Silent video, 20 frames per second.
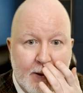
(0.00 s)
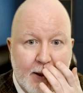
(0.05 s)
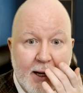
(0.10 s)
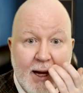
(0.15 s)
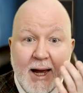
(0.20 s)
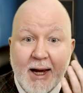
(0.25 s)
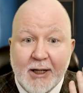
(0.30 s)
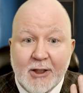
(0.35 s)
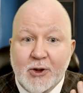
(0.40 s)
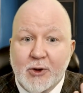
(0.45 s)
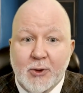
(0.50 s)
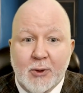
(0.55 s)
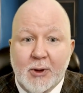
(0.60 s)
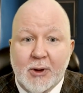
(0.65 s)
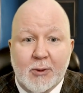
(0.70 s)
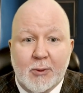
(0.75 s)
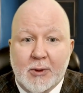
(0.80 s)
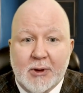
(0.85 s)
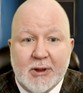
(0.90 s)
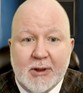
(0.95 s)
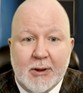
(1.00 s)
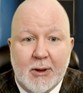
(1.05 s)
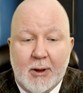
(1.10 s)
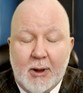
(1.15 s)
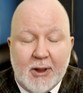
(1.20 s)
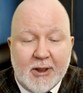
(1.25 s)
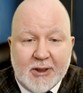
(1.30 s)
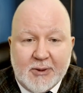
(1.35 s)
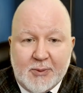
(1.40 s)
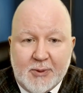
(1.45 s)
actually was in a
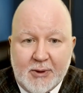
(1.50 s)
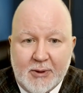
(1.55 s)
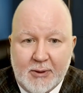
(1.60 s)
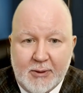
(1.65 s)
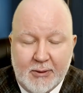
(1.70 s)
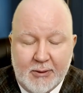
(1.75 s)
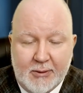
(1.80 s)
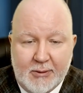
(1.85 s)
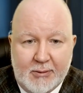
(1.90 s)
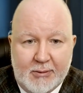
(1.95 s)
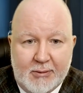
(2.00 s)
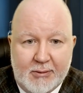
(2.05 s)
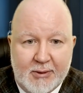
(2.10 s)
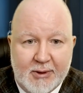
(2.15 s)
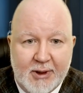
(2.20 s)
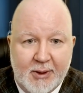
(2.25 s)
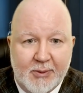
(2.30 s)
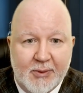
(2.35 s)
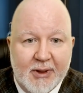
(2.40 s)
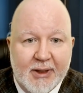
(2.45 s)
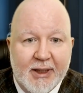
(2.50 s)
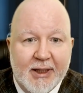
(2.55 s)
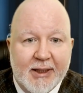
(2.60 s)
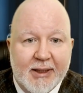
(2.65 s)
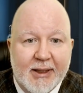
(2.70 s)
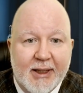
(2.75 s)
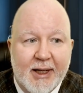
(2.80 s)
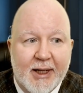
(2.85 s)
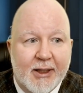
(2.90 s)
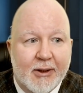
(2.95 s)
hospital or something
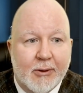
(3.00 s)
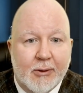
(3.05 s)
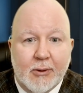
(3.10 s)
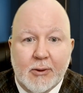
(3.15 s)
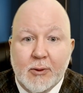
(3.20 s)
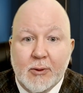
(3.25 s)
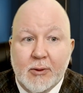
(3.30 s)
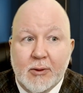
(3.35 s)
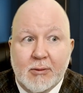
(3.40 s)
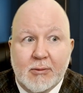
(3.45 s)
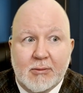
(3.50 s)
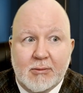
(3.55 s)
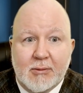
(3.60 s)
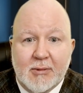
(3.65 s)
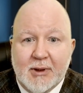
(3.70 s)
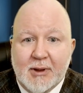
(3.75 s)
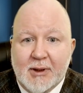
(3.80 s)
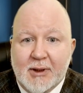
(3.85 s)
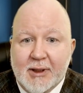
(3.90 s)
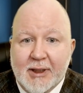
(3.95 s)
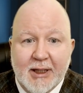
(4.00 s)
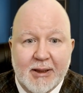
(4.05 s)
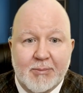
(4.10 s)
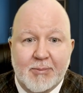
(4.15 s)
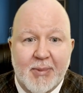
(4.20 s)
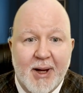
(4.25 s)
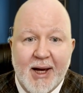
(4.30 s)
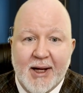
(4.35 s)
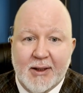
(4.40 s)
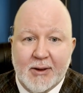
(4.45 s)
like that, or couldn't
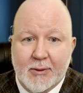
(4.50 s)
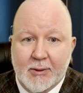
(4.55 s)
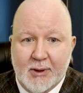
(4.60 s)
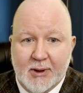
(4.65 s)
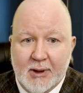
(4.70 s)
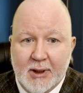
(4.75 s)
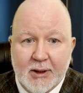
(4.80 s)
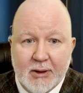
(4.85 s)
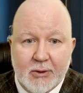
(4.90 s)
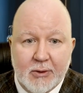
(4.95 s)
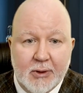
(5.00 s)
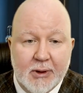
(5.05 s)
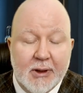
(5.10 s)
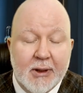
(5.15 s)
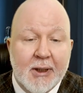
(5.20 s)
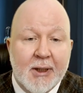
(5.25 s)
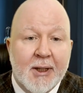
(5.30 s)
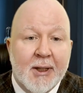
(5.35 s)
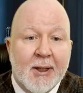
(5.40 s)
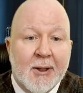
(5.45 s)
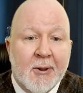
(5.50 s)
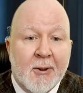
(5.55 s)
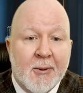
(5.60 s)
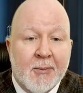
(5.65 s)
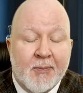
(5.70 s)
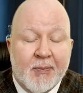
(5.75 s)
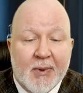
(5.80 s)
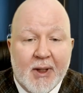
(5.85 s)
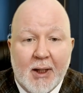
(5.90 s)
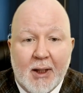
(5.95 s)
get back to the country,
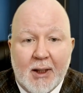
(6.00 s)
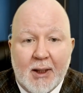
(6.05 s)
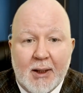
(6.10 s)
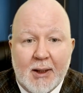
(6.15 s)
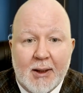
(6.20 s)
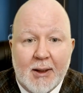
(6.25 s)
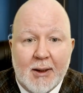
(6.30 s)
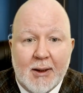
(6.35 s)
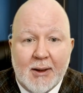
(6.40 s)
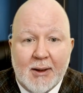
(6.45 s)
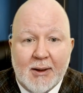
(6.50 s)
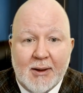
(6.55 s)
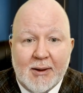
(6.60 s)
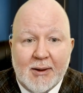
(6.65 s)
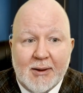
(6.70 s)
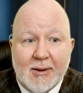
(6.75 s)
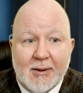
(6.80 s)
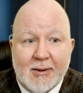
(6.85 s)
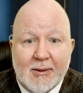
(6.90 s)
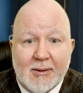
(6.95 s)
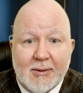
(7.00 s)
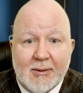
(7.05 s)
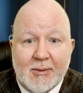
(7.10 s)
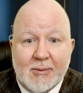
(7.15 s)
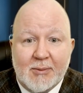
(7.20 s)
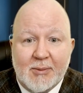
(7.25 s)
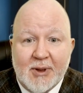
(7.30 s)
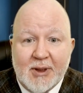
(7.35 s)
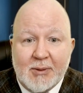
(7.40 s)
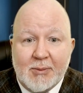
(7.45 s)
uh,
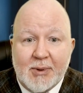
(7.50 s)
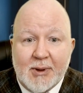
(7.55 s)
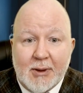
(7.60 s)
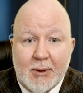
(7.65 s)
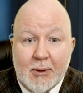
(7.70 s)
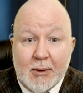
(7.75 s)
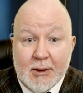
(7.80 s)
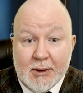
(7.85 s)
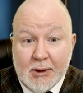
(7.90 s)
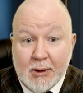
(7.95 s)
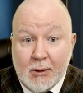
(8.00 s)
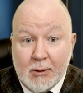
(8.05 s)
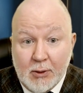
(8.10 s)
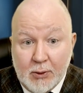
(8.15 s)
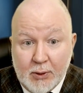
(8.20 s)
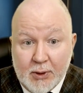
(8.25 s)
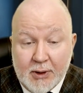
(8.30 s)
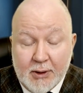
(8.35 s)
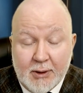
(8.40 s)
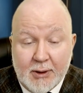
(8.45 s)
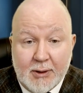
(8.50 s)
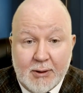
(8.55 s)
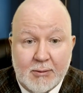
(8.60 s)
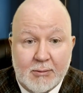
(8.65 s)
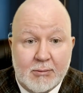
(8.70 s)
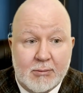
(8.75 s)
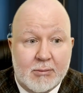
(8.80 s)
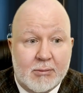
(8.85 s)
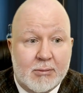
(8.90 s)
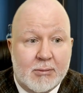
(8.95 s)
but because your lawyer
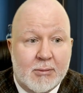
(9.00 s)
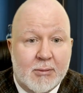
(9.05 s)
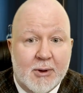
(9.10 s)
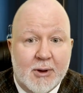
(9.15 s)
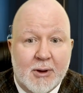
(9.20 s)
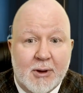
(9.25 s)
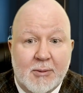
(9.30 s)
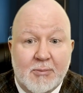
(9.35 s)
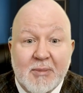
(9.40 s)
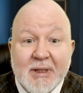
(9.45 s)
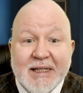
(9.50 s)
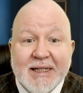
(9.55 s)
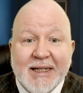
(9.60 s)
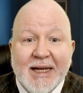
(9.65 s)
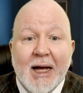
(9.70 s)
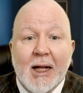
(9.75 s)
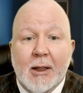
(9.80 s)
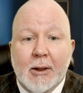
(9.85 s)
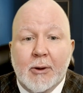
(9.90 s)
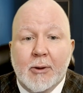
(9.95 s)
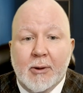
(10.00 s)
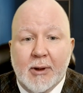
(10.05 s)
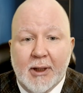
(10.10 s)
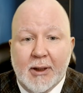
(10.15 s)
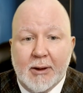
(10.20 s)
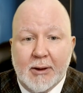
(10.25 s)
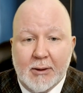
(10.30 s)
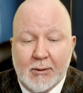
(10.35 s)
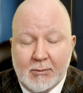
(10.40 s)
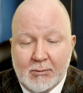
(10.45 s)
uh,
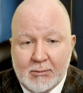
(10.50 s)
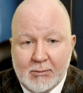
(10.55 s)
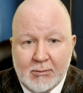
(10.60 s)
miscalculated.